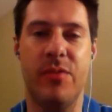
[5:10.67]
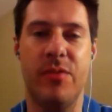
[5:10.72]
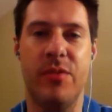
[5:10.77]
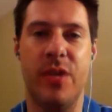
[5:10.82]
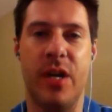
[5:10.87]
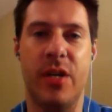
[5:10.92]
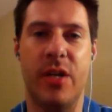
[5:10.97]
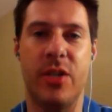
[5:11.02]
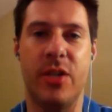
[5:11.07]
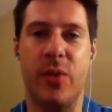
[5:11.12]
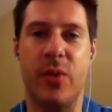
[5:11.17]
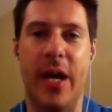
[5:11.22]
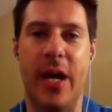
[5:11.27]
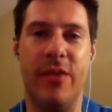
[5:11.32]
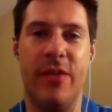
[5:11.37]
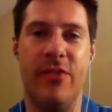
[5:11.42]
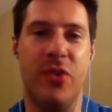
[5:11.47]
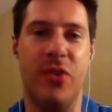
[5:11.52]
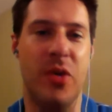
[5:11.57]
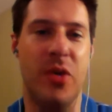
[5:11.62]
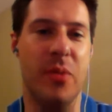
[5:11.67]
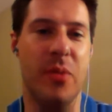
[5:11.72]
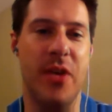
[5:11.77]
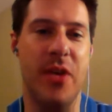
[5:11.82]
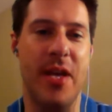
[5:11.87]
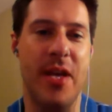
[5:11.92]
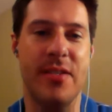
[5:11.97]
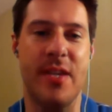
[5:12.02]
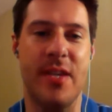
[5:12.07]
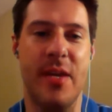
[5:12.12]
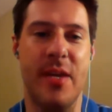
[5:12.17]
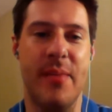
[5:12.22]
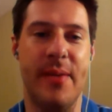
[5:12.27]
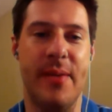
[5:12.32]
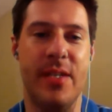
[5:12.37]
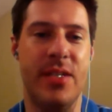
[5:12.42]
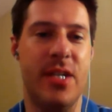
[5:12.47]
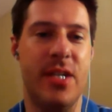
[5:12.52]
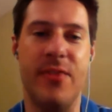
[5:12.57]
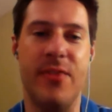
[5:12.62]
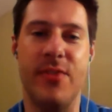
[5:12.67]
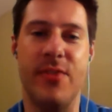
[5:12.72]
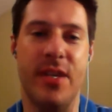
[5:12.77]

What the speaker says: talked to Ryan Forbes last night about the Chiefs,